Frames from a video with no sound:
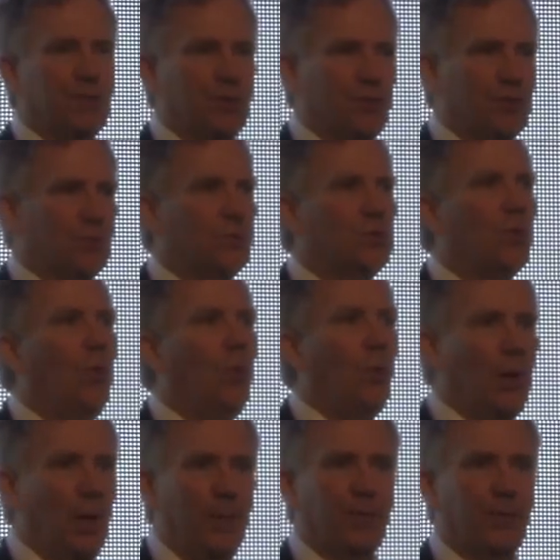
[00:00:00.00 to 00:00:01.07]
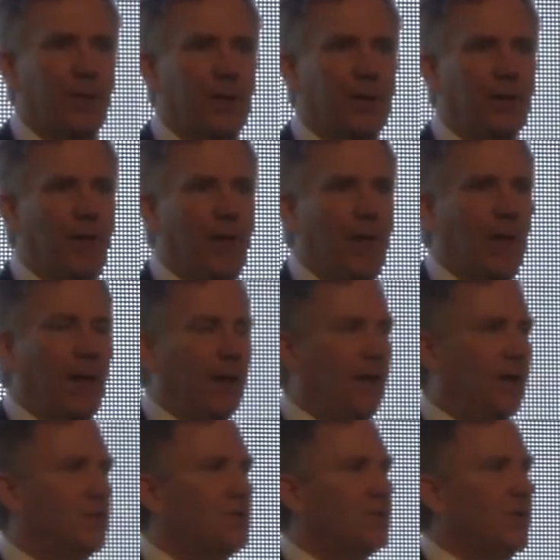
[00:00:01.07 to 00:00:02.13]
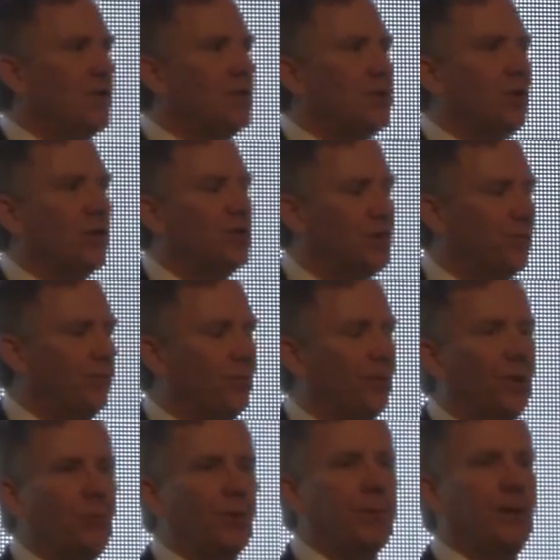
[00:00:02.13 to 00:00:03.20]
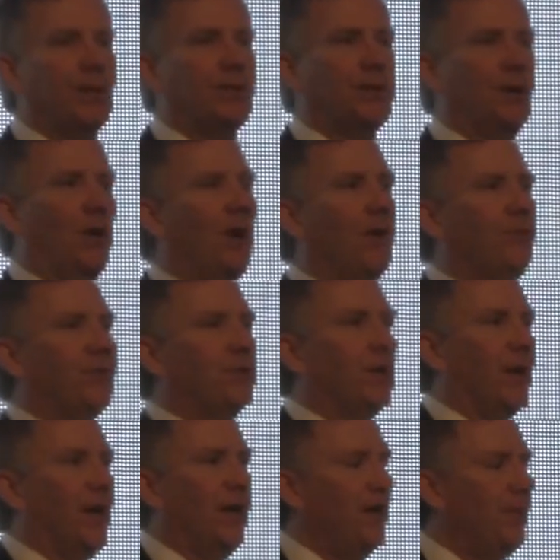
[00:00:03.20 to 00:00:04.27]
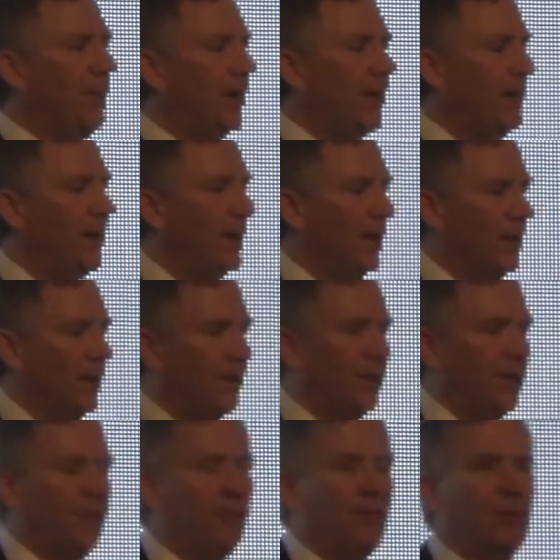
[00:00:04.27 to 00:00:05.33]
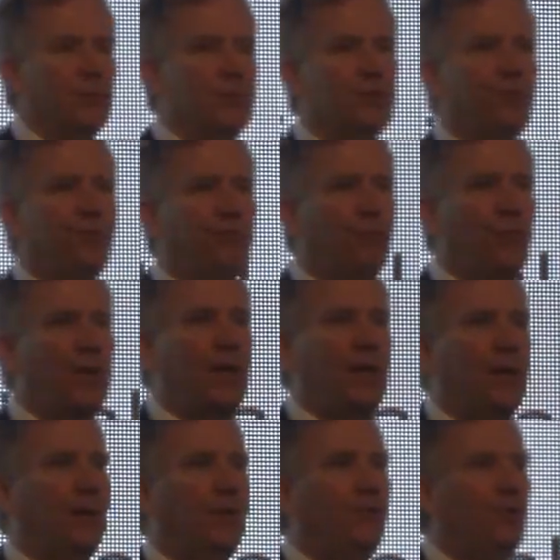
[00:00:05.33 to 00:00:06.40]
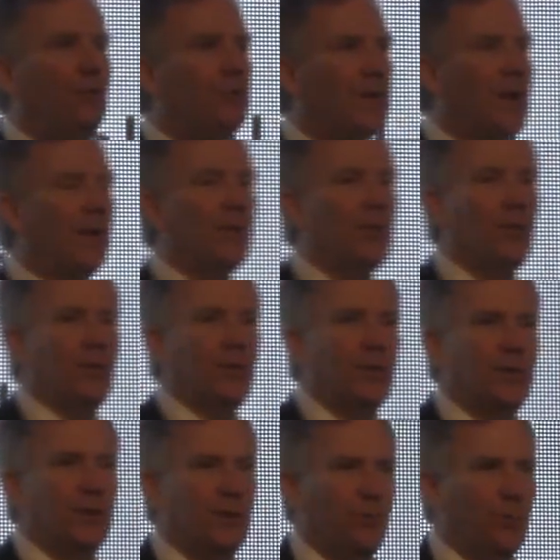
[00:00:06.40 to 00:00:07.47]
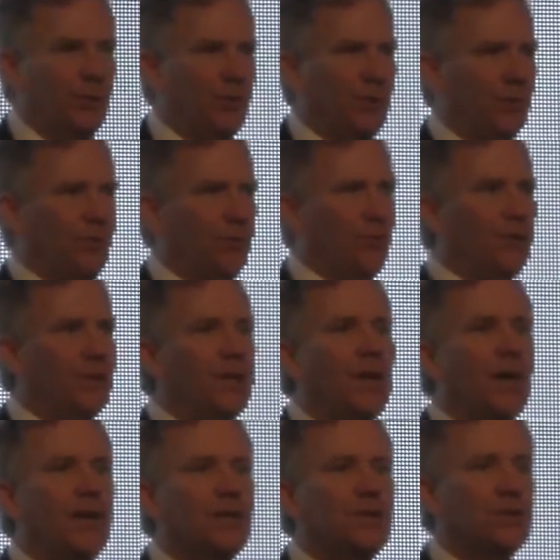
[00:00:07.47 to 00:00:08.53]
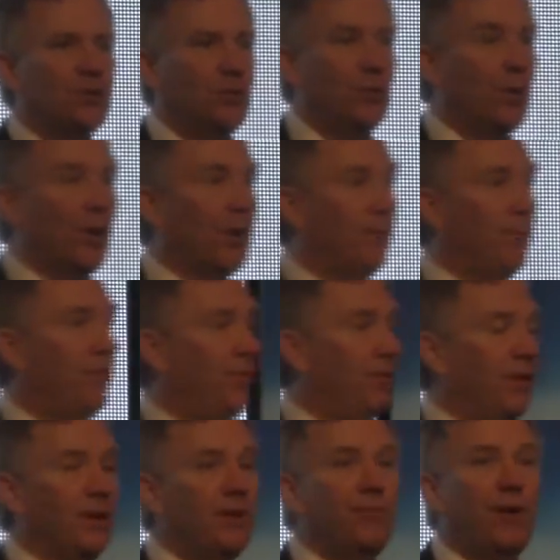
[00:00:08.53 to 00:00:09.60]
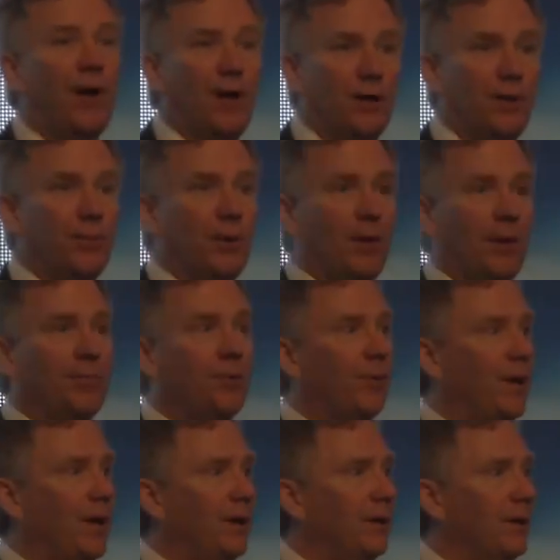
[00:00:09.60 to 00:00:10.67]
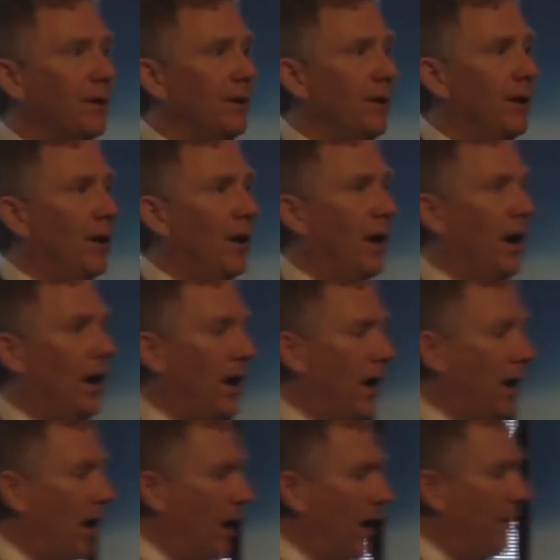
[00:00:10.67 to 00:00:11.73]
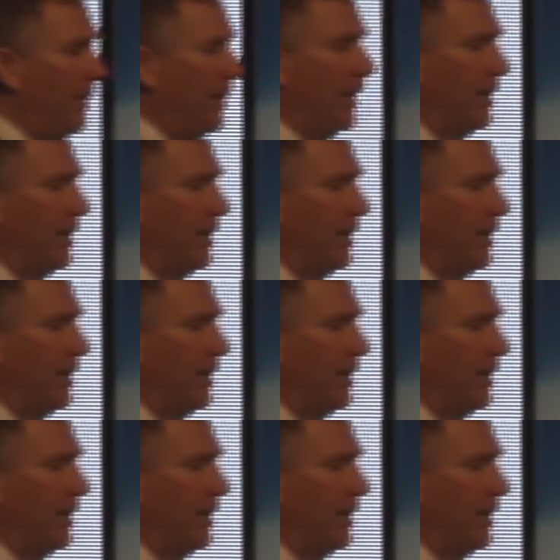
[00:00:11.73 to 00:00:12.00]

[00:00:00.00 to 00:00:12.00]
issues. It was a whole upgrade. And instead of charging for it, we made an offer to anybody that if it was free, if you downloaded it within 30 days, you got a fairly valuable upgrade uh,